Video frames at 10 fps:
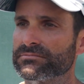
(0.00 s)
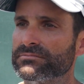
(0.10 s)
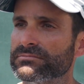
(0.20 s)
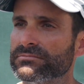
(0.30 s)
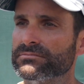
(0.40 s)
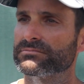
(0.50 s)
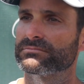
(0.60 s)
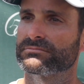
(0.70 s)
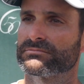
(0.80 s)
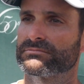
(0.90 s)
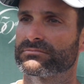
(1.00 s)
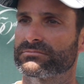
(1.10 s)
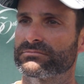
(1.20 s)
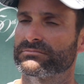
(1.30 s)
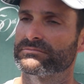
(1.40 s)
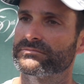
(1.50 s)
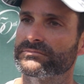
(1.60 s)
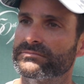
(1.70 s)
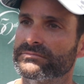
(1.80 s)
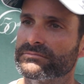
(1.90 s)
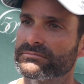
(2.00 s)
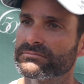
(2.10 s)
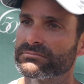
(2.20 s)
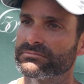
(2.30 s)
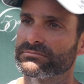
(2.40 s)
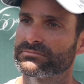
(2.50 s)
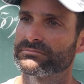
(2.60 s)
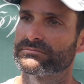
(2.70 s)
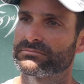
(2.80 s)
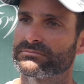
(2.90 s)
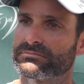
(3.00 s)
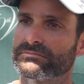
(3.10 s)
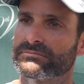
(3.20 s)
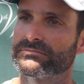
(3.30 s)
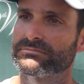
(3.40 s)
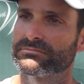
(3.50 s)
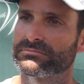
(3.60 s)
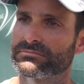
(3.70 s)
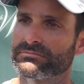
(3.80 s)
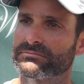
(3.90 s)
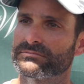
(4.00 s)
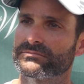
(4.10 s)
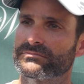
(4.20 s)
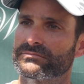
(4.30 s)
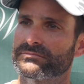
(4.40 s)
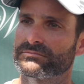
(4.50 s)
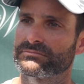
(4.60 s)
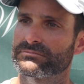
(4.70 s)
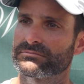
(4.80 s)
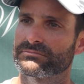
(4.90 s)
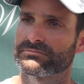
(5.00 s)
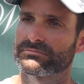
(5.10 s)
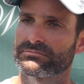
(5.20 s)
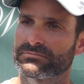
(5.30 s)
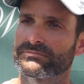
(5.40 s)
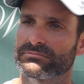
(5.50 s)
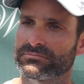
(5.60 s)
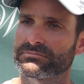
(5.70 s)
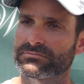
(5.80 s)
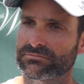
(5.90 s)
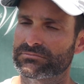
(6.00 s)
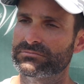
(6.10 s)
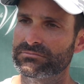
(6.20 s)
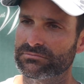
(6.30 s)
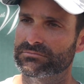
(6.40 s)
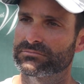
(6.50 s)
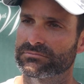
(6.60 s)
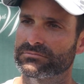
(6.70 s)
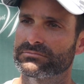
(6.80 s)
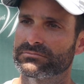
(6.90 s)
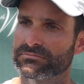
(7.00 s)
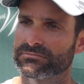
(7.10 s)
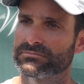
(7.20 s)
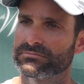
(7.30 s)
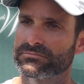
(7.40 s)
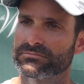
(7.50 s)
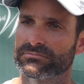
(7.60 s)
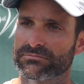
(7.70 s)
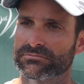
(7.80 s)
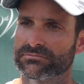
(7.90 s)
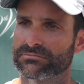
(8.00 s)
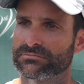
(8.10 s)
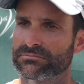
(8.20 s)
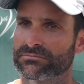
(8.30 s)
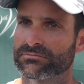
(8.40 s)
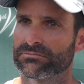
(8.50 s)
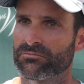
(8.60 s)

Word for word: it came in the spring. You've had 10 days of it now with the striker out there. Just have you seen what you've wanted to from that position and from those guys that, that are taking that challenge on?